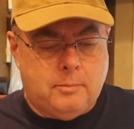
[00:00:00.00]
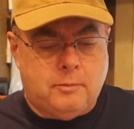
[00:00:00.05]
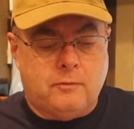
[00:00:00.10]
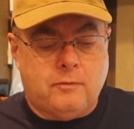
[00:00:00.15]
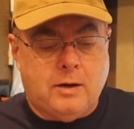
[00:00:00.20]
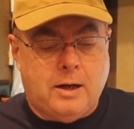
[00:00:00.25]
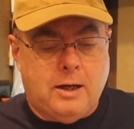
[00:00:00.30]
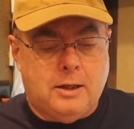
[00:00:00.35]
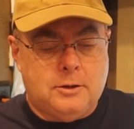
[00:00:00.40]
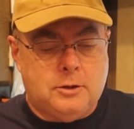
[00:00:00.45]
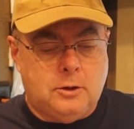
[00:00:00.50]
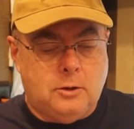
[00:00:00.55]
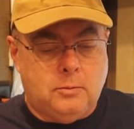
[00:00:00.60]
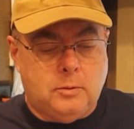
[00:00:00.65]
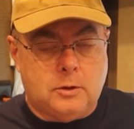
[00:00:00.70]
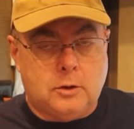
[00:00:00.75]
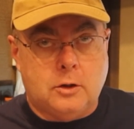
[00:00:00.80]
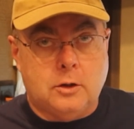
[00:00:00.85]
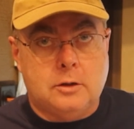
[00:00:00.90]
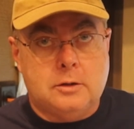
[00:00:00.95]
provide you
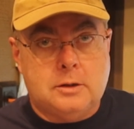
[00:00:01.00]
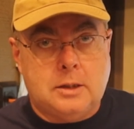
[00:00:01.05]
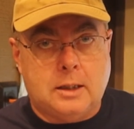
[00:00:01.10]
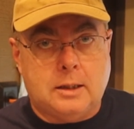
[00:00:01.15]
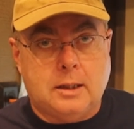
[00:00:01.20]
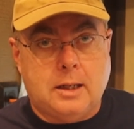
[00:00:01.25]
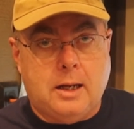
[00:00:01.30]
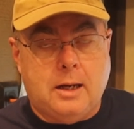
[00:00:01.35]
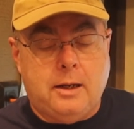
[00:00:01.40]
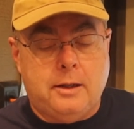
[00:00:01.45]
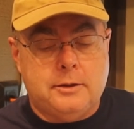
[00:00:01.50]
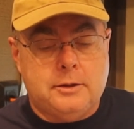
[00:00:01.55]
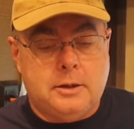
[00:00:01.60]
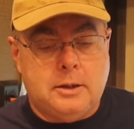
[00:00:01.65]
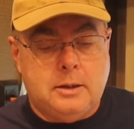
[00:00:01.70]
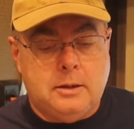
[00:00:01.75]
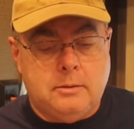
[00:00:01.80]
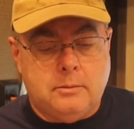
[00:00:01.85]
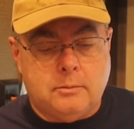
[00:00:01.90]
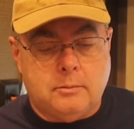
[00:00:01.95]
with good
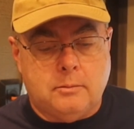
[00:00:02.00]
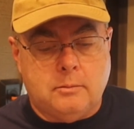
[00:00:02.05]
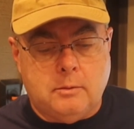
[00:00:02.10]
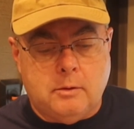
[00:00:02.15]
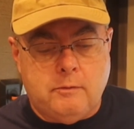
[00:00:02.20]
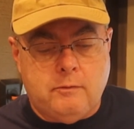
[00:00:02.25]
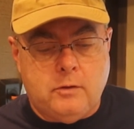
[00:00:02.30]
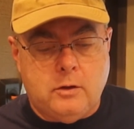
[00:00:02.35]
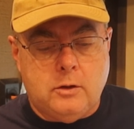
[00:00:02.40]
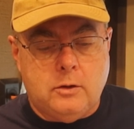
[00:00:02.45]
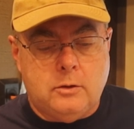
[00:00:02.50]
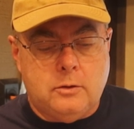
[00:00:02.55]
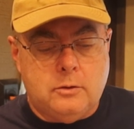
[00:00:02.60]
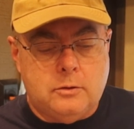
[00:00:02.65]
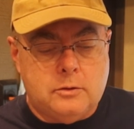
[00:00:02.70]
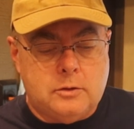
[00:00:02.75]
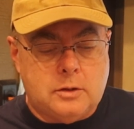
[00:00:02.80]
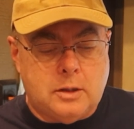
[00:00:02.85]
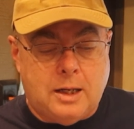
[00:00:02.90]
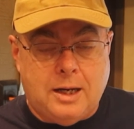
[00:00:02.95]
technology
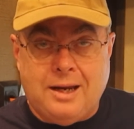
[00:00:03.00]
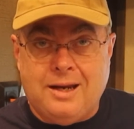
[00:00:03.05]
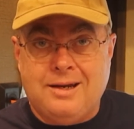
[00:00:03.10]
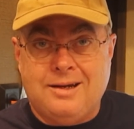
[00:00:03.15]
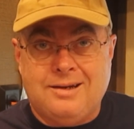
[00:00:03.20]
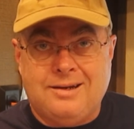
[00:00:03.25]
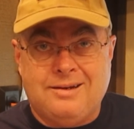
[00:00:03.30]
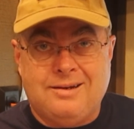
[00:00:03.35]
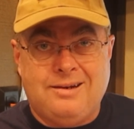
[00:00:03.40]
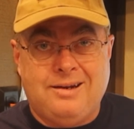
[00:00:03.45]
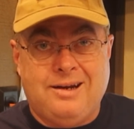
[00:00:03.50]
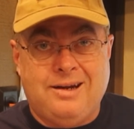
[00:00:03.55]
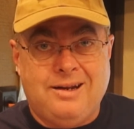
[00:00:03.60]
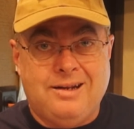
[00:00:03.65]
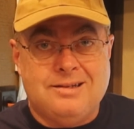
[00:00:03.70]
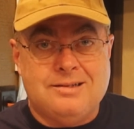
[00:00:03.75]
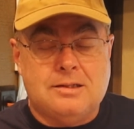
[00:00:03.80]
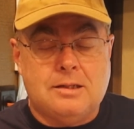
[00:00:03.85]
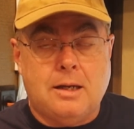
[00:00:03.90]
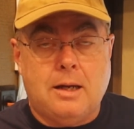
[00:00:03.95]
reviews and
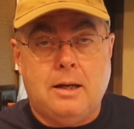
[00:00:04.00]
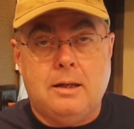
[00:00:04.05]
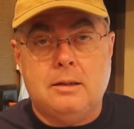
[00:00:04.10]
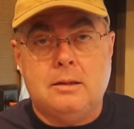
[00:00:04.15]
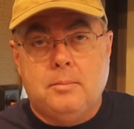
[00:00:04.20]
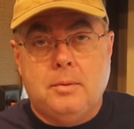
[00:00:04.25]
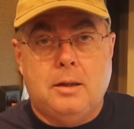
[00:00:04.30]
insight,